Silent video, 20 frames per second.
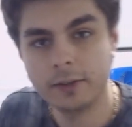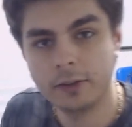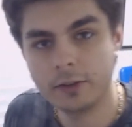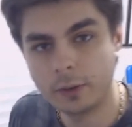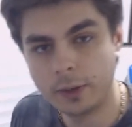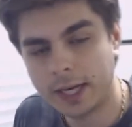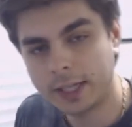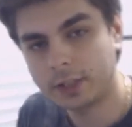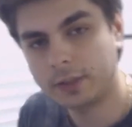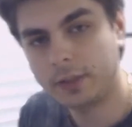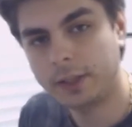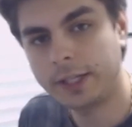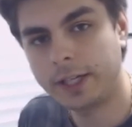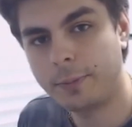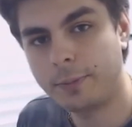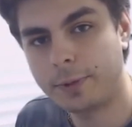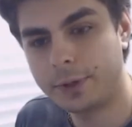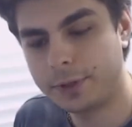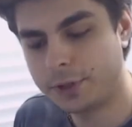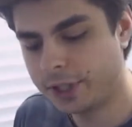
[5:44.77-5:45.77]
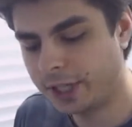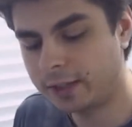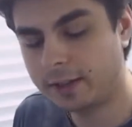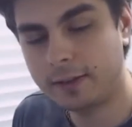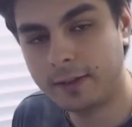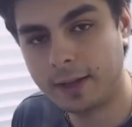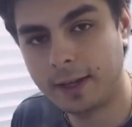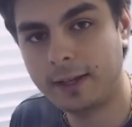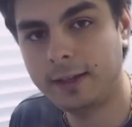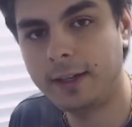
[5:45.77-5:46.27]
so it actually can
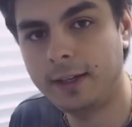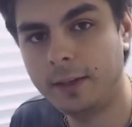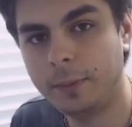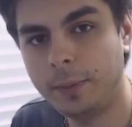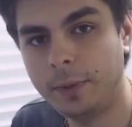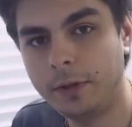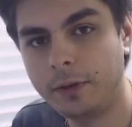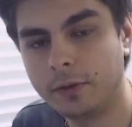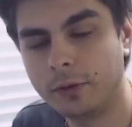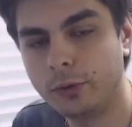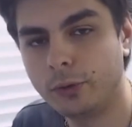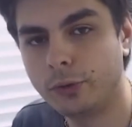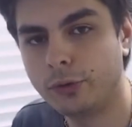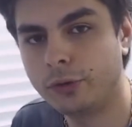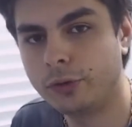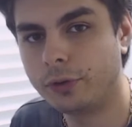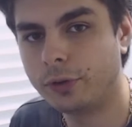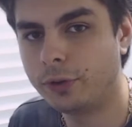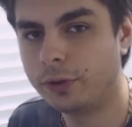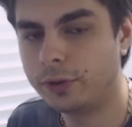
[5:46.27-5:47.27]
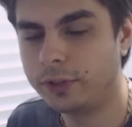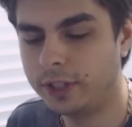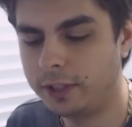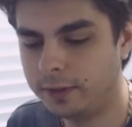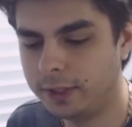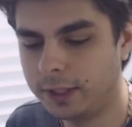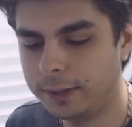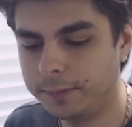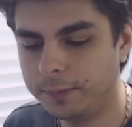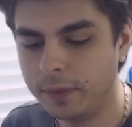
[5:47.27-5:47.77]
project 1080p resolution on your
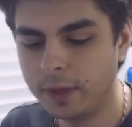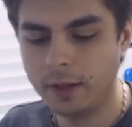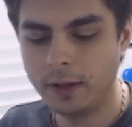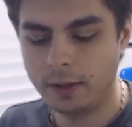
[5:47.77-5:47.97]
TV.